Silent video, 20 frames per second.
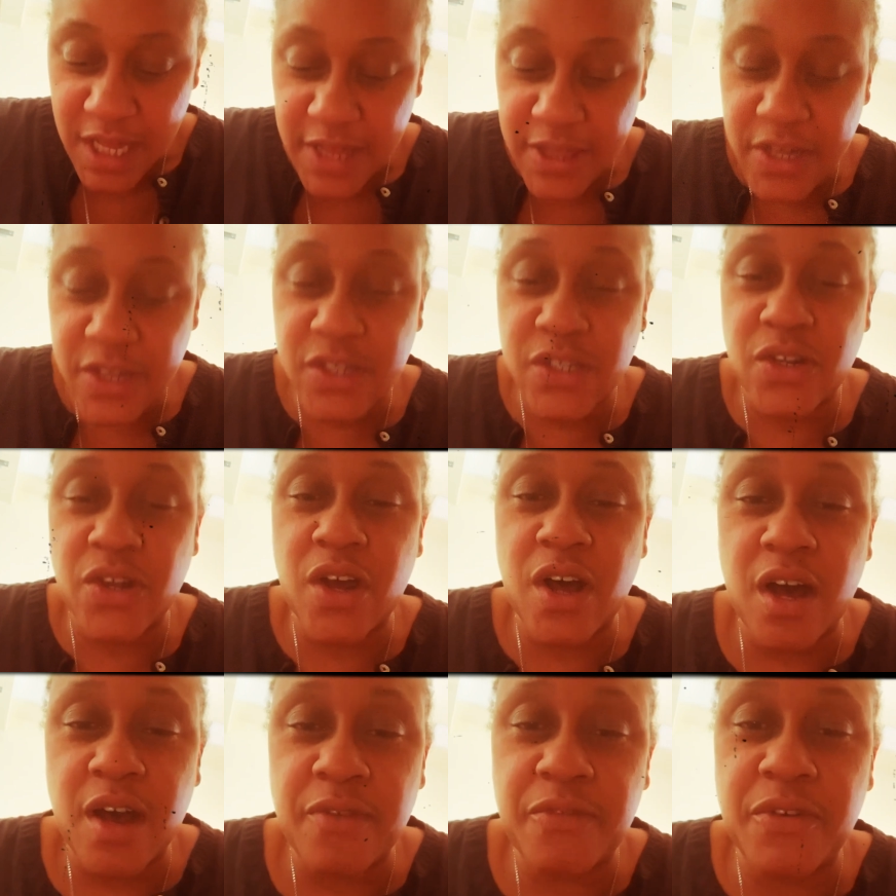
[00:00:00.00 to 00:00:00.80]
There's an
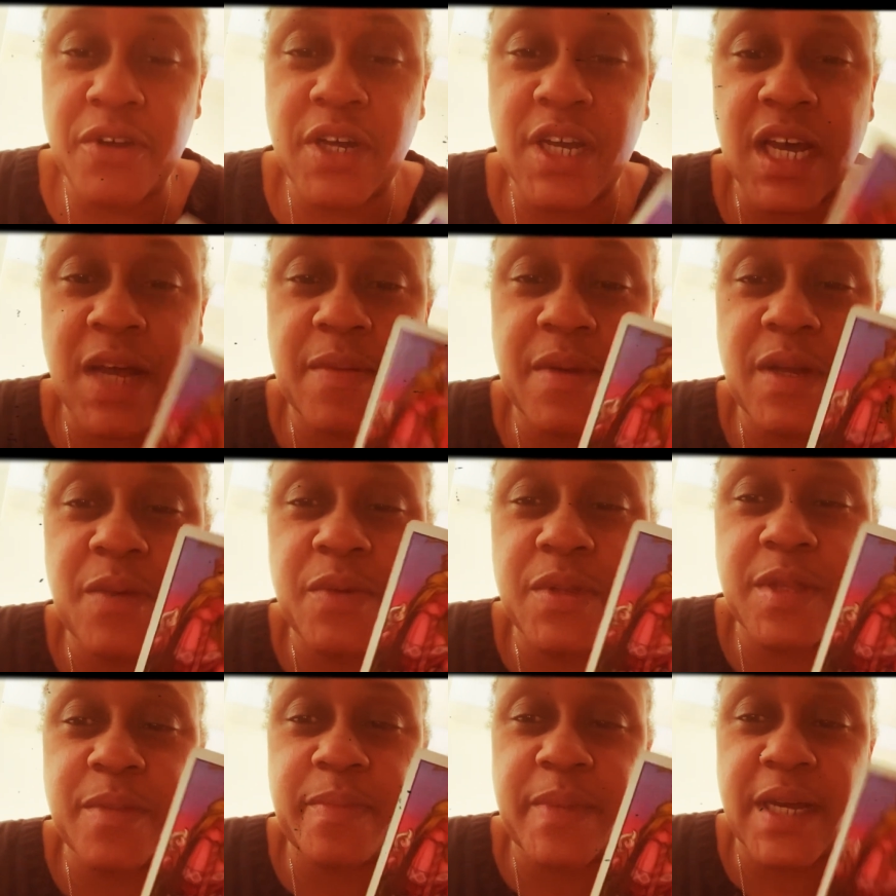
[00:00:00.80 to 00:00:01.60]
offer coming
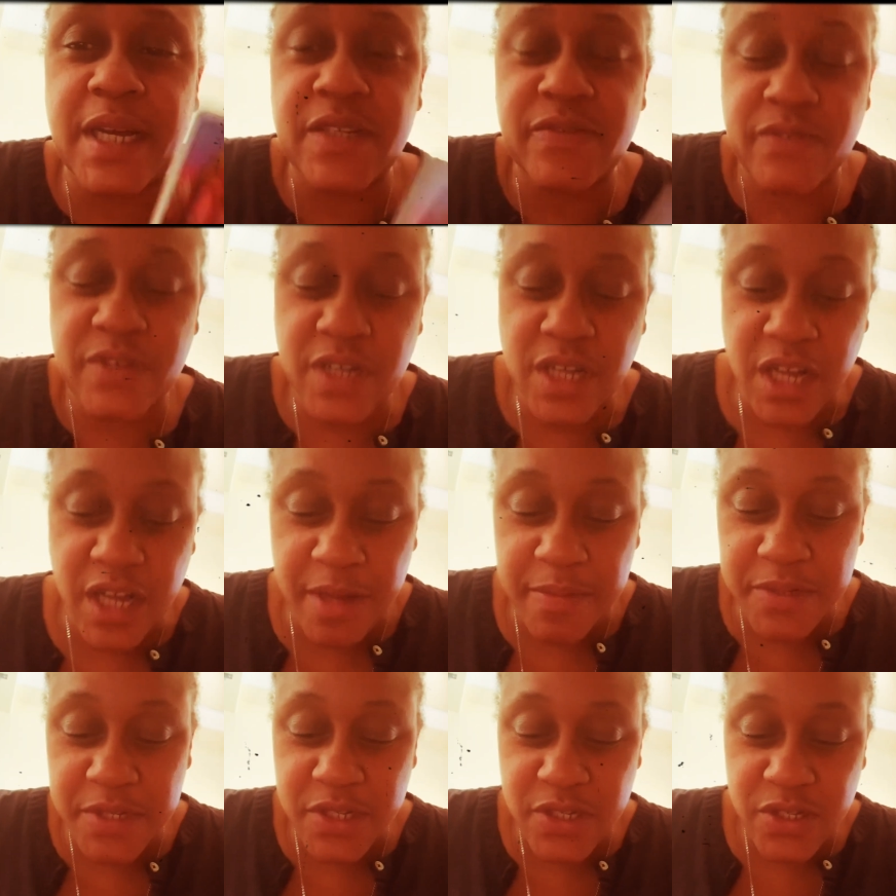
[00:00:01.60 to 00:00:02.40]
with the Page of
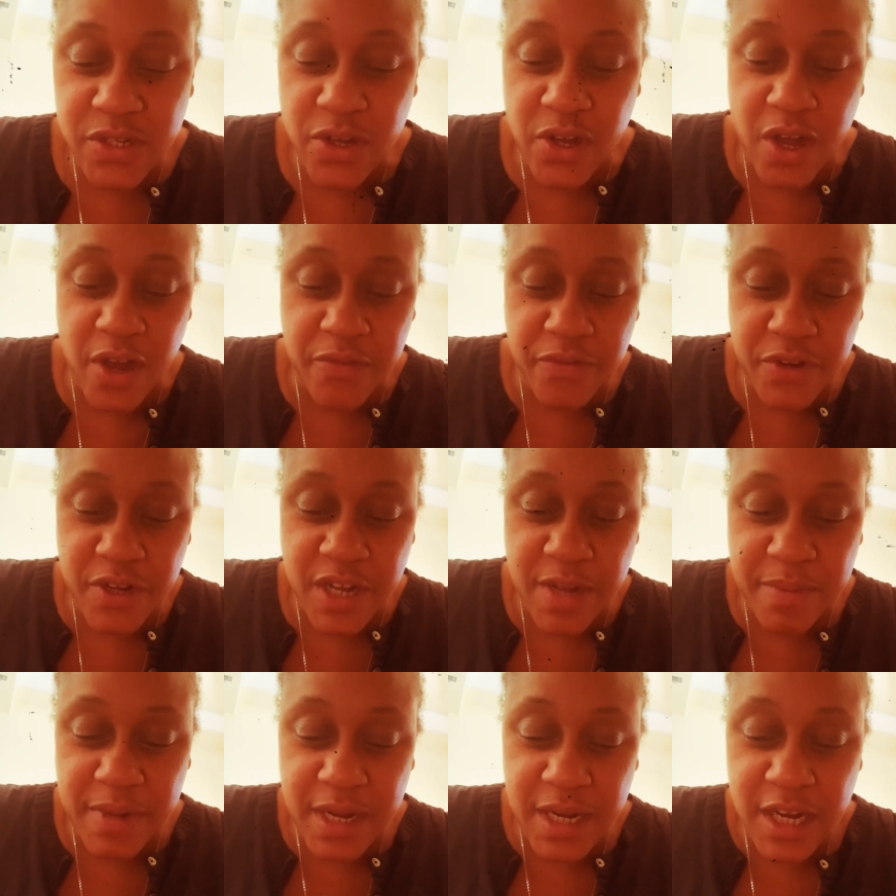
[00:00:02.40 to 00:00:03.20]
Cups. There's an offer
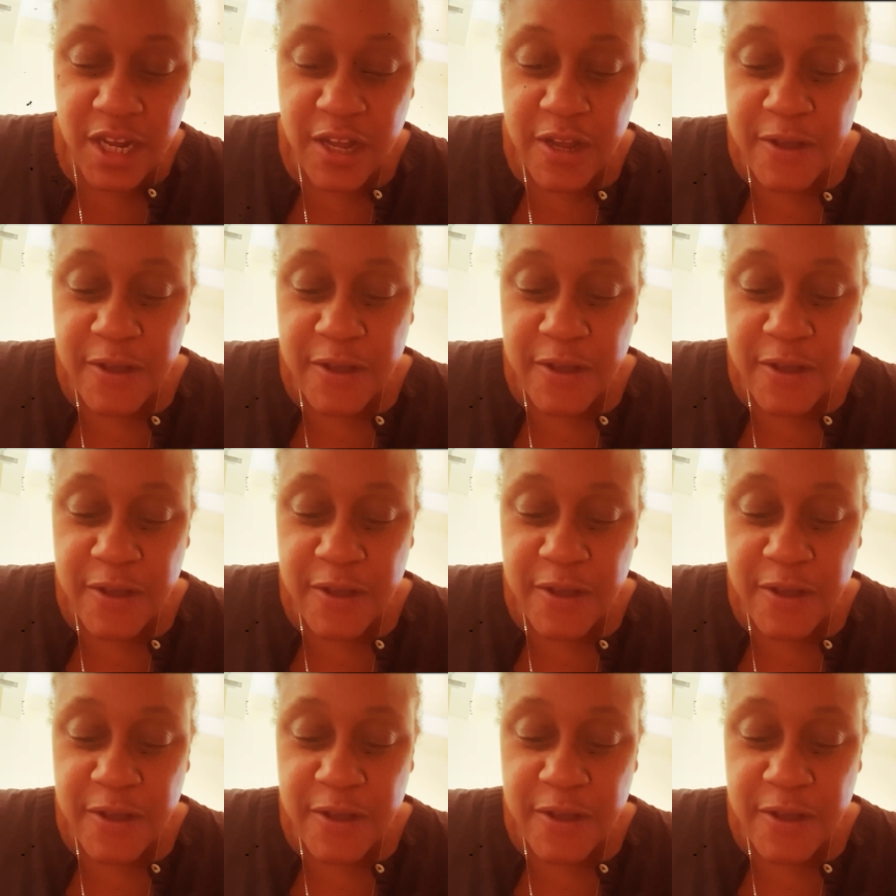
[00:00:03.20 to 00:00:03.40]
coming